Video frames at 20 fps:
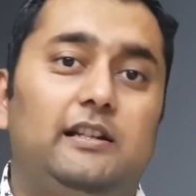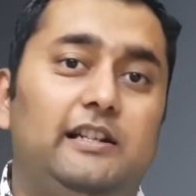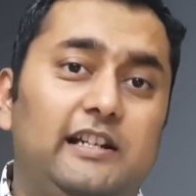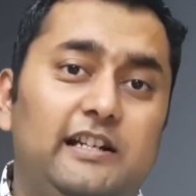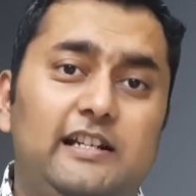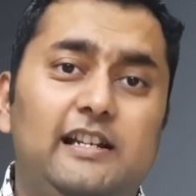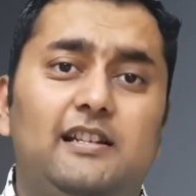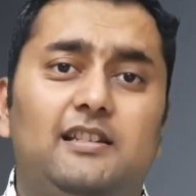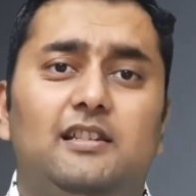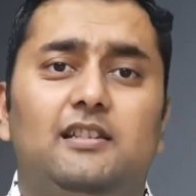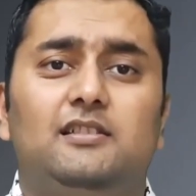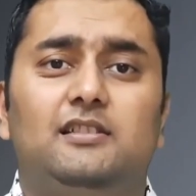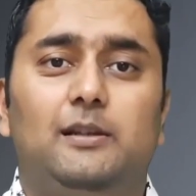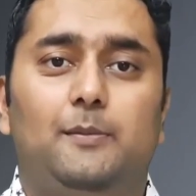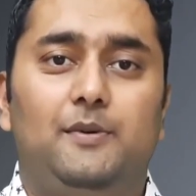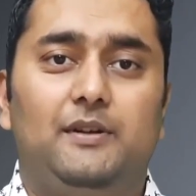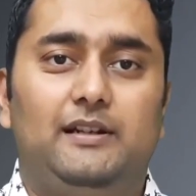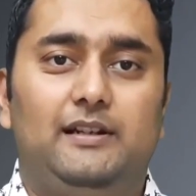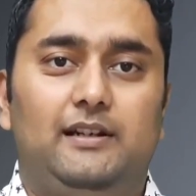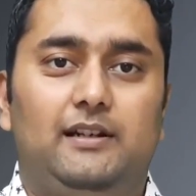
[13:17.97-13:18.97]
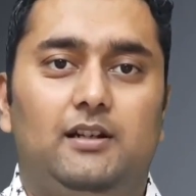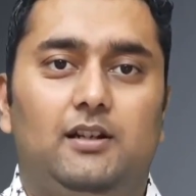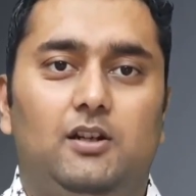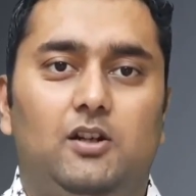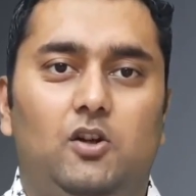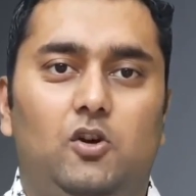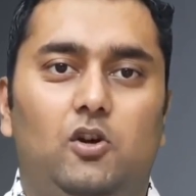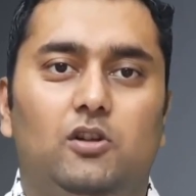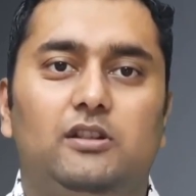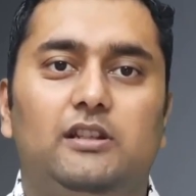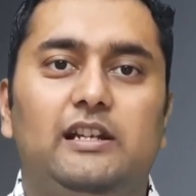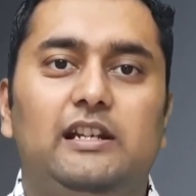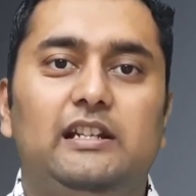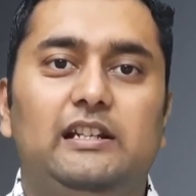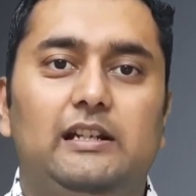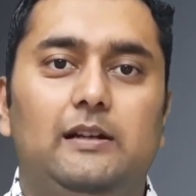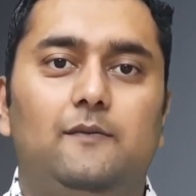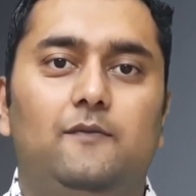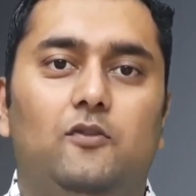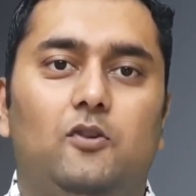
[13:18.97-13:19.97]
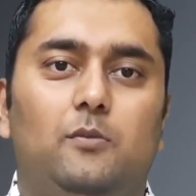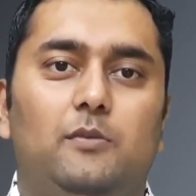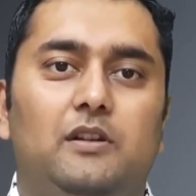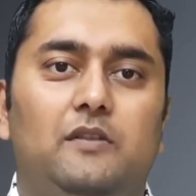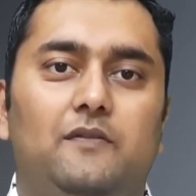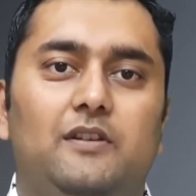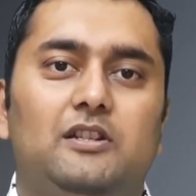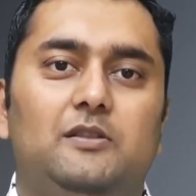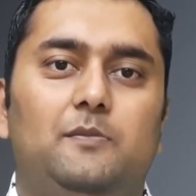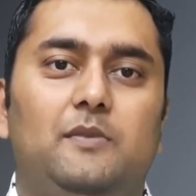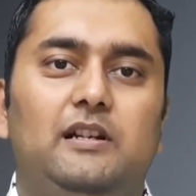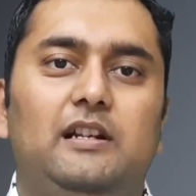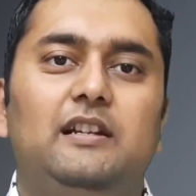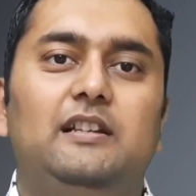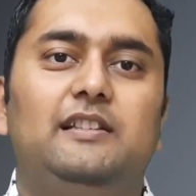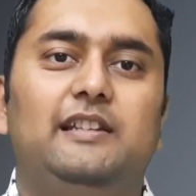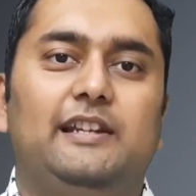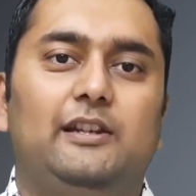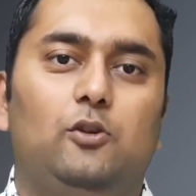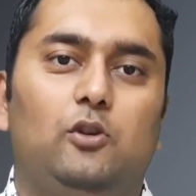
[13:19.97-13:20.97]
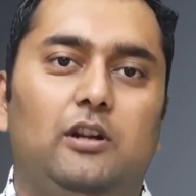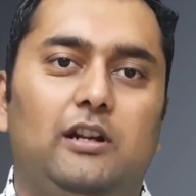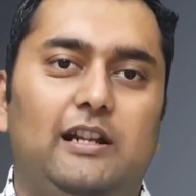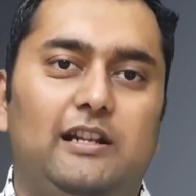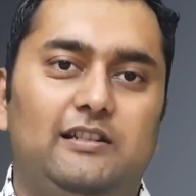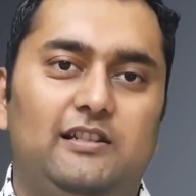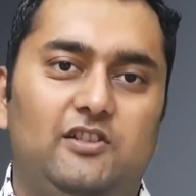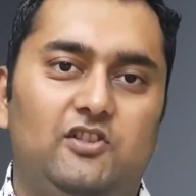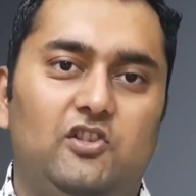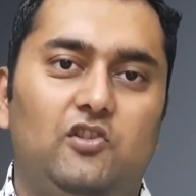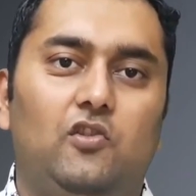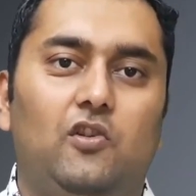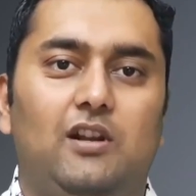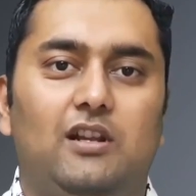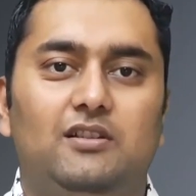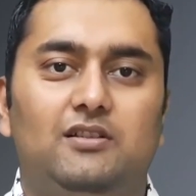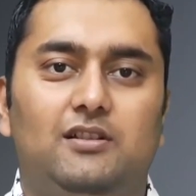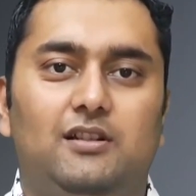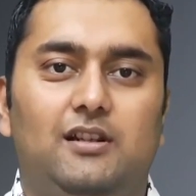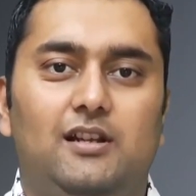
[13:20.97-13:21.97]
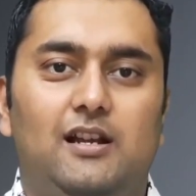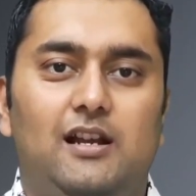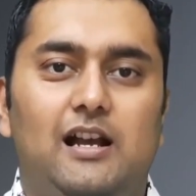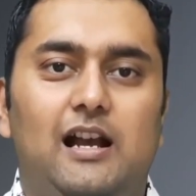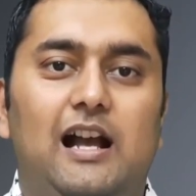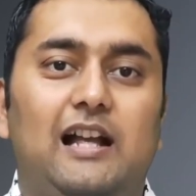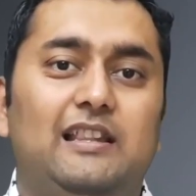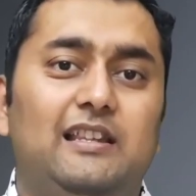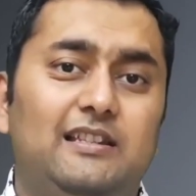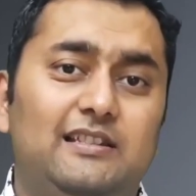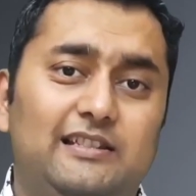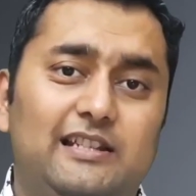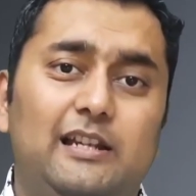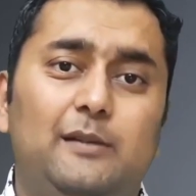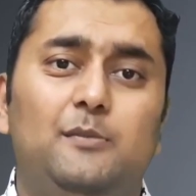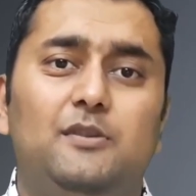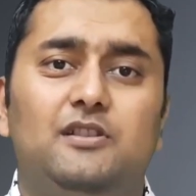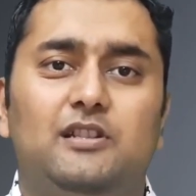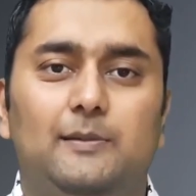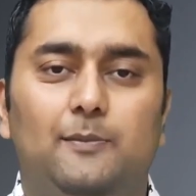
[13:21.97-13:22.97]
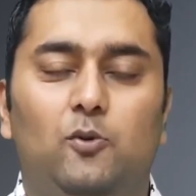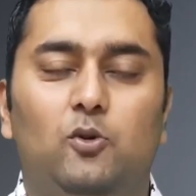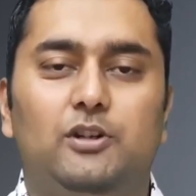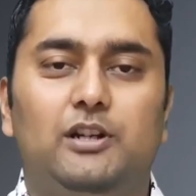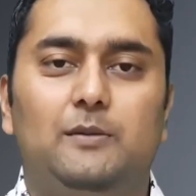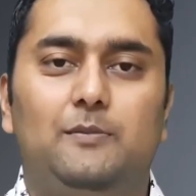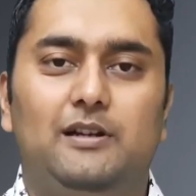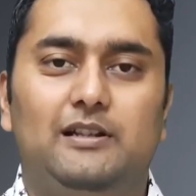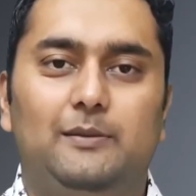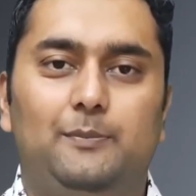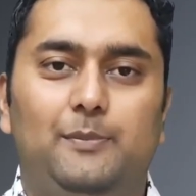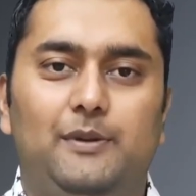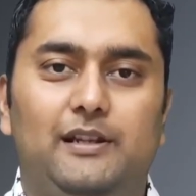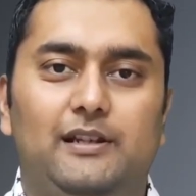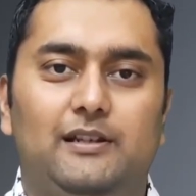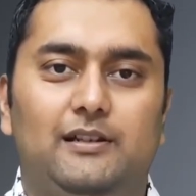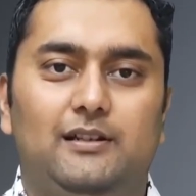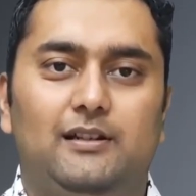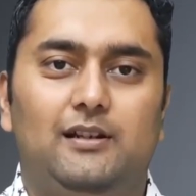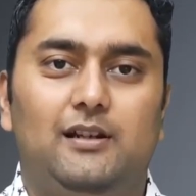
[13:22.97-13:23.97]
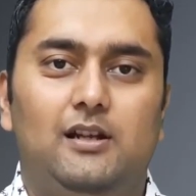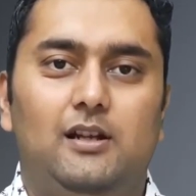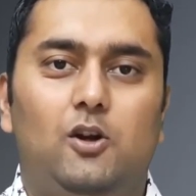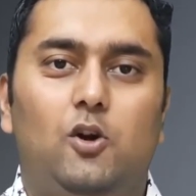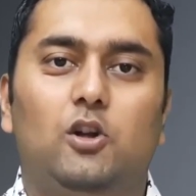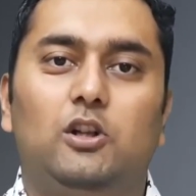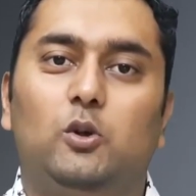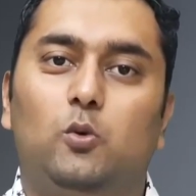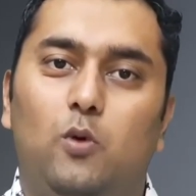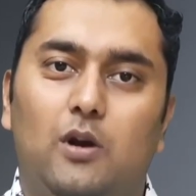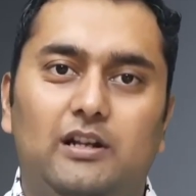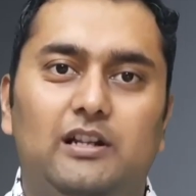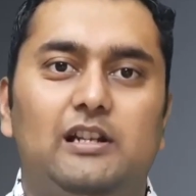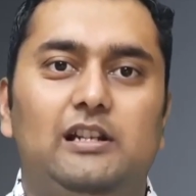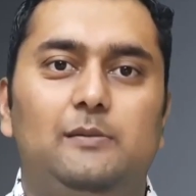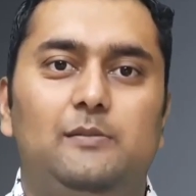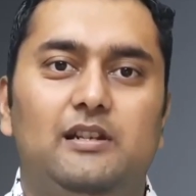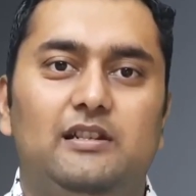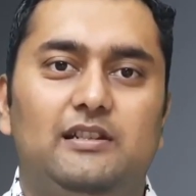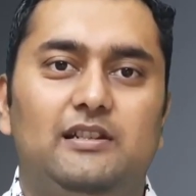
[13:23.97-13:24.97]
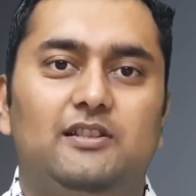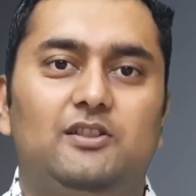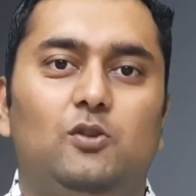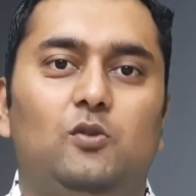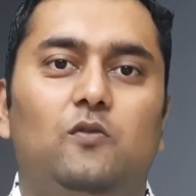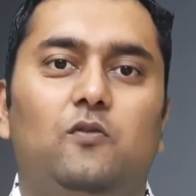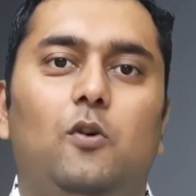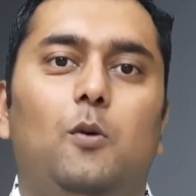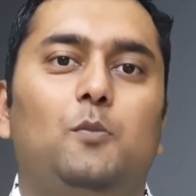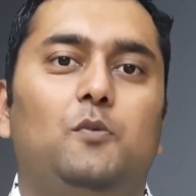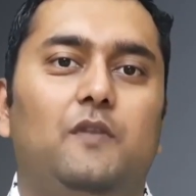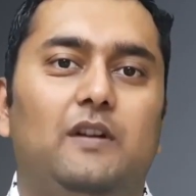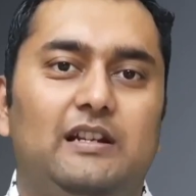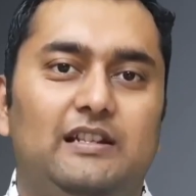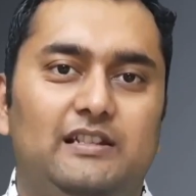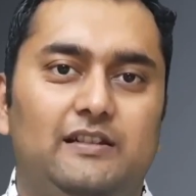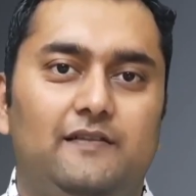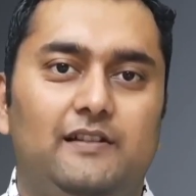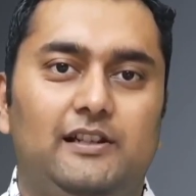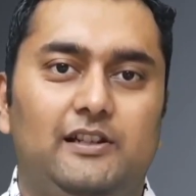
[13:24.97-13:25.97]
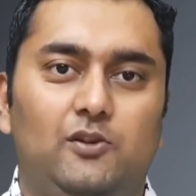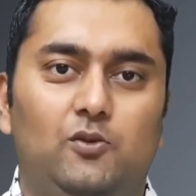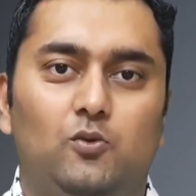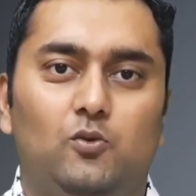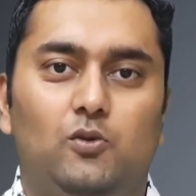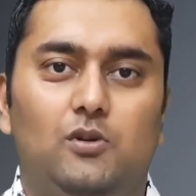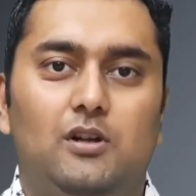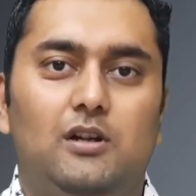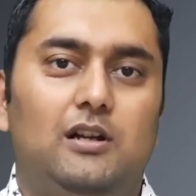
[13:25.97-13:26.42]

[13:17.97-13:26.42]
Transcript: TDS is debited on the income from investment securitization trust, and the same is reported by the payer on a quarterly basis through Form 27Q.